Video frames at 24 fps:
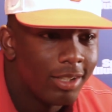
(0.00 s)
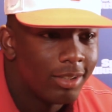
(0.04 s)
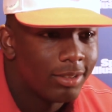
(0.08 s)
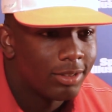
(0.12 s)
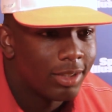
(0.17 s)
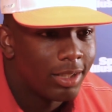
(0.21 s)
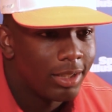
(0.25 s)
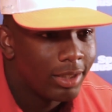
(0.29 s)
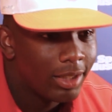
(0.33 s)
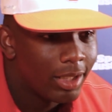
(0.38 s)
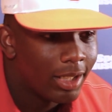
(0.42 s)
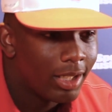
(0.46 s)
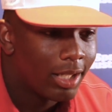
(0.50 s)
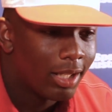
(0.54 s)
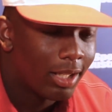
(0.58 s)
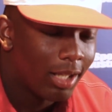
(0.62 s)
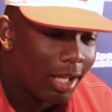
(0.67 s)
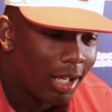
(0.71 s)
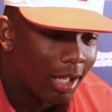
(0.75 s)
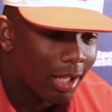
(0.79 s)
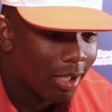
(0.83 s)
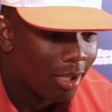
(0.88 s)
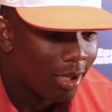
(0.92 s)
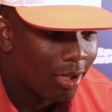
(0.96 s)
He was like, yeah,
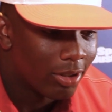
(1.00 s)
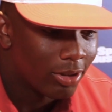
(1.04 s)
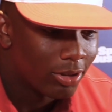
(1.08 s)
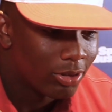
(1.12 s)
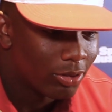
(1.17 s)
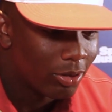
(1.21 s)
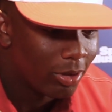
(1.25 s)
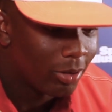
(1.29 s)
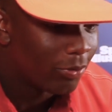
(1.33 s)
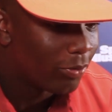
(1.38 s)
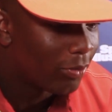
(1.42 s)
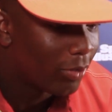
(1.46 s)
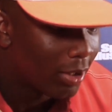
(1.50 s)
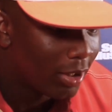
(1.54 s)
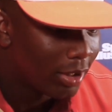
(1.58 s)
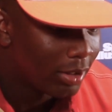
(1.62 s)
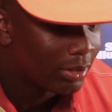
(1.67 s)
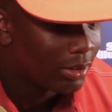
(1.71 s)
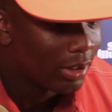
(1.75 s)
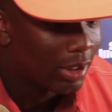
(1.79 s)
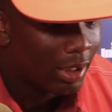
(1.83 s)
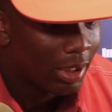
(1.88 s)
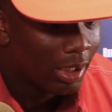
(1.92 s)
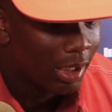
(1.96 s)
like, August
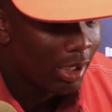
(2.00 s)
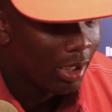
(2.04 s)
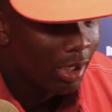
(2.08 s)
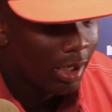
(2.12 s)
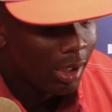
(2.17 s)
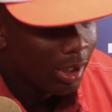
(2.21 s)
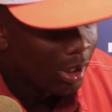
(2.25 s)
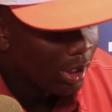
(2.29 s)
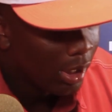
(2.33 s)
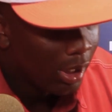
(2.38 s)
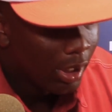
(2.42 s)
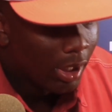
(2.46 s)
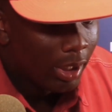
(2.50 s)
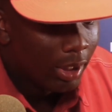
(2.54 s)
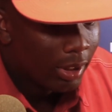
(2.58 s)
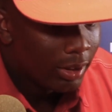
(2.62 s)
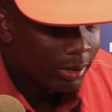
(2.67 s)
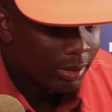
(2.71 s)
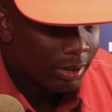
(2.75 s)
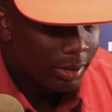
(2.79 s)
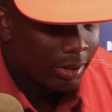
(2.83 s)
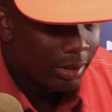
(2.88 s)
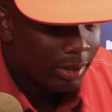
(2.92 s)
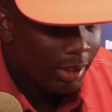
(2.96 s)
21st, like,
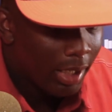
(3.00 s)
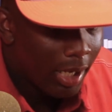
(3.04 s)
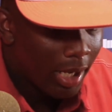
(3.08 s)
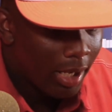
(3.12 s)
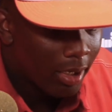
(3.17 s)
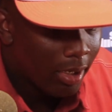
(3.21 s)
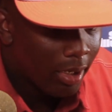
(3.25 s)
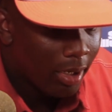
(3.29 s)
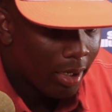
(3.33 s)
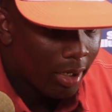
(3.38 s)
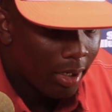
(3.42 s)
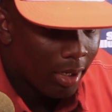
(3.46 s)
see you down there.